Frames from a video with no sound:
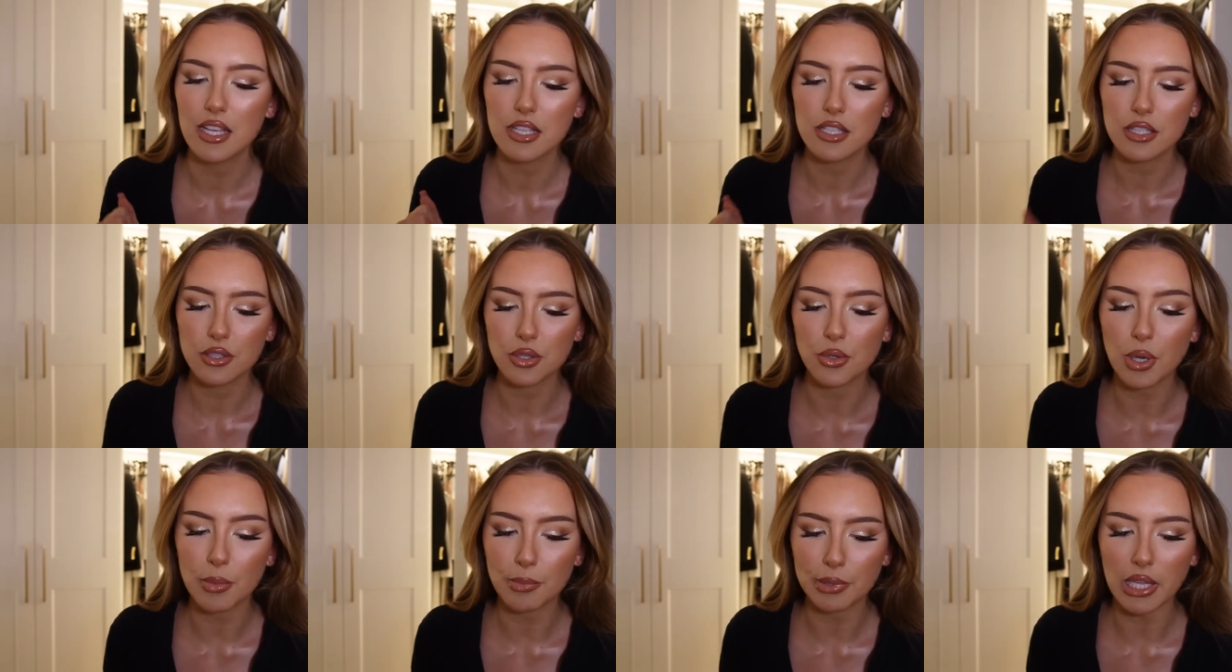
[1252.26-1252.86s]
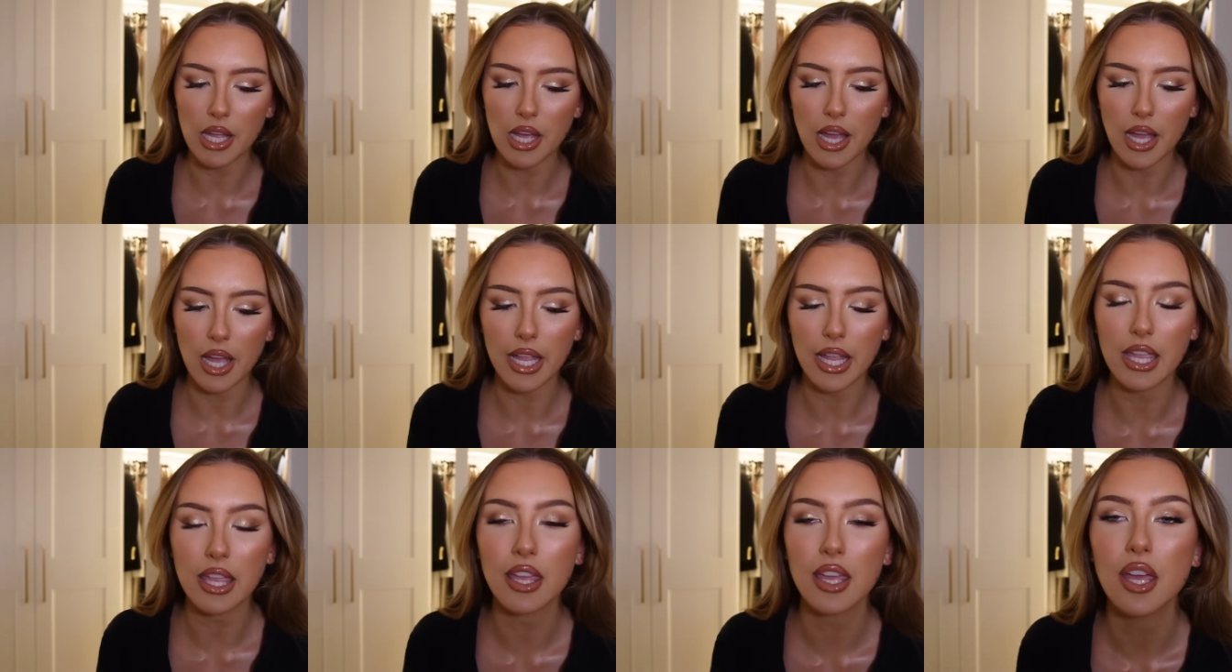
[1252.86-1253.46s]
to
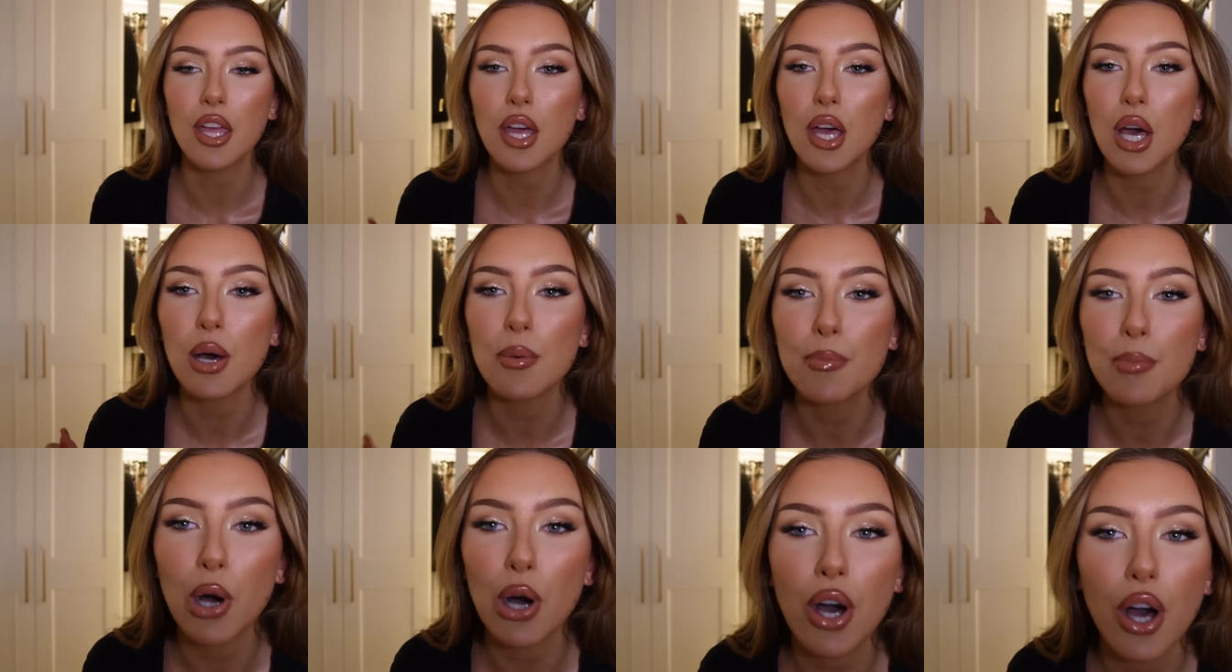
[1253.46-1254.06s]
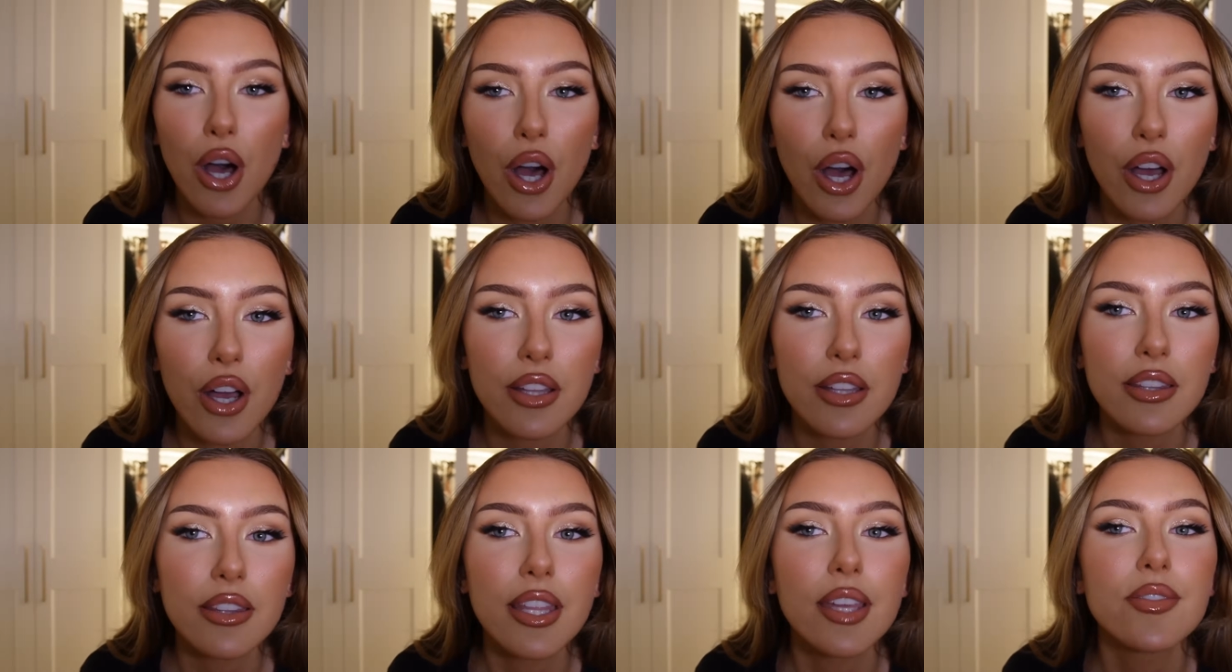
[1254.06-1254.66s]
apply
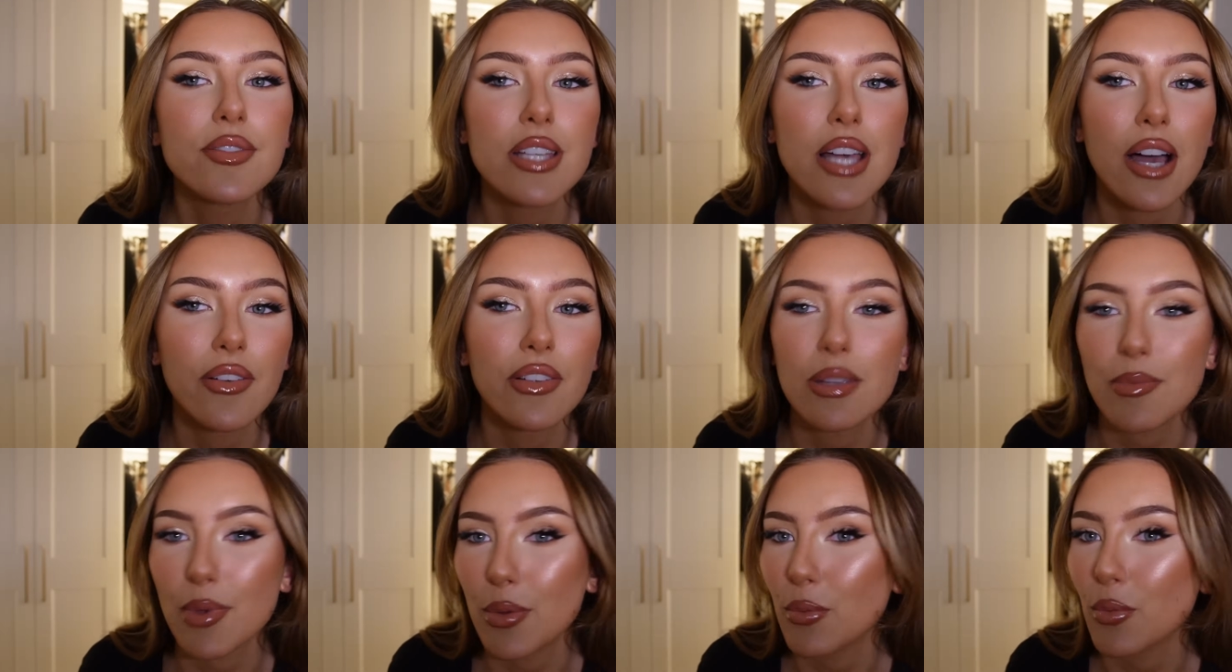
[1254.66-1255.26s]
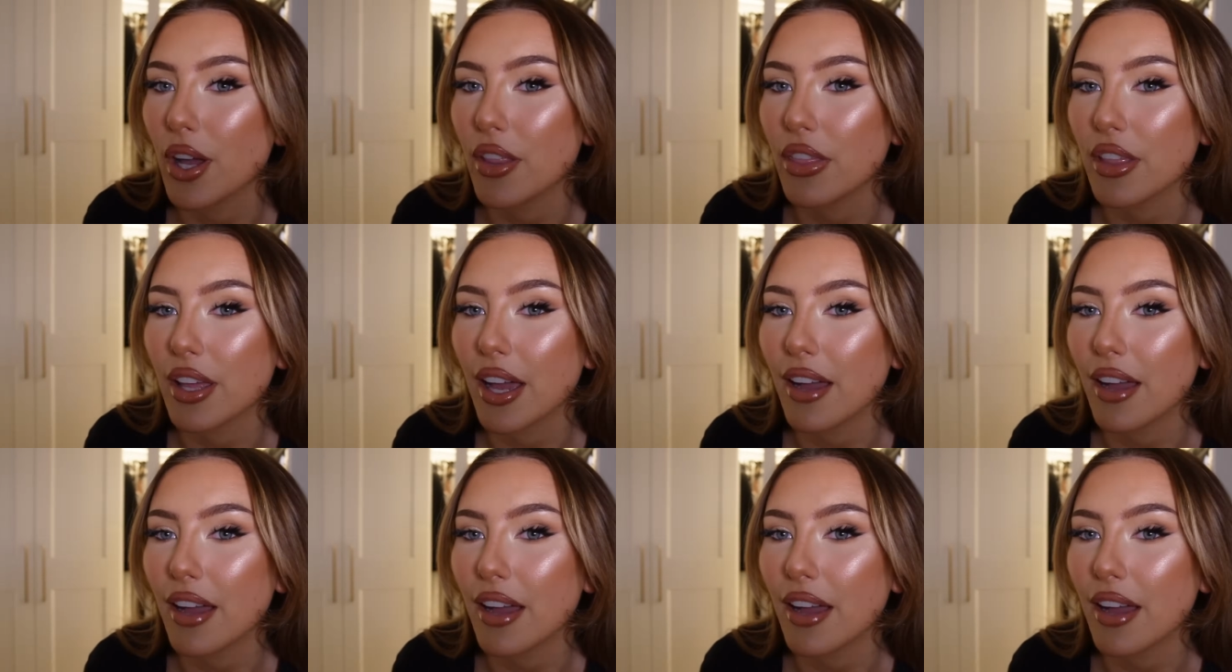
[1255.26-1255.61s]
but they've definitely been worth it.